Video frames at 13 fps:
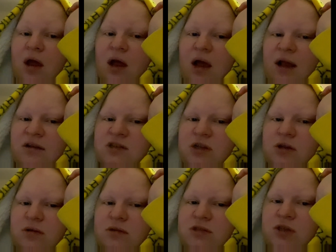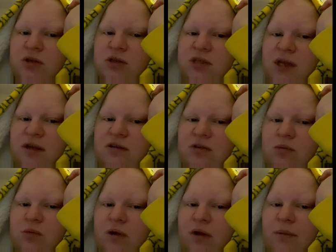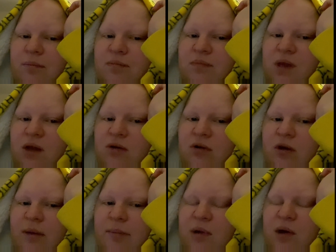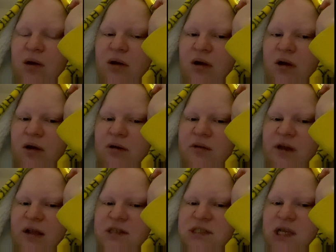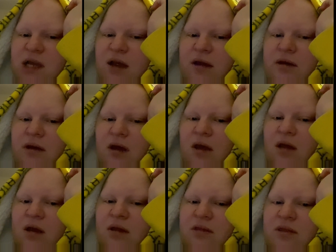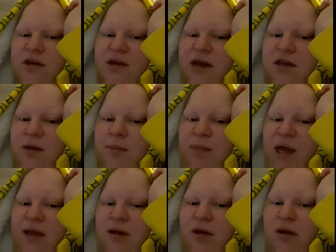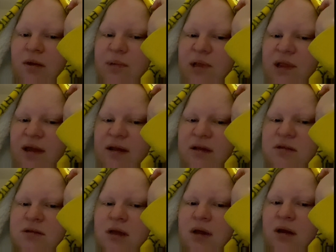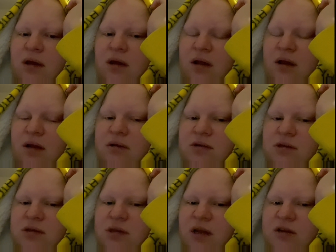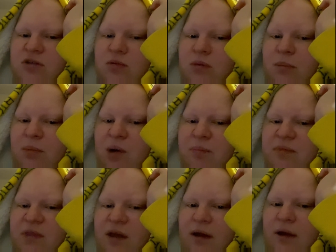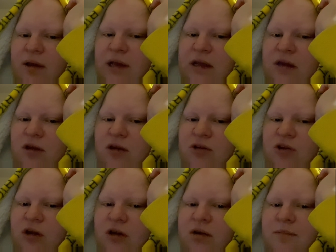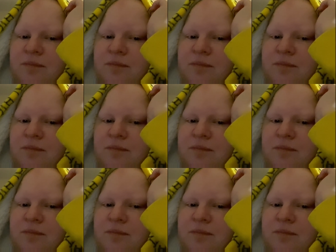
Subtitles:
And she also said to her grandma on Dad's side that Daddy Mike hurt my legs, and she said to her mum that he'd hurt her.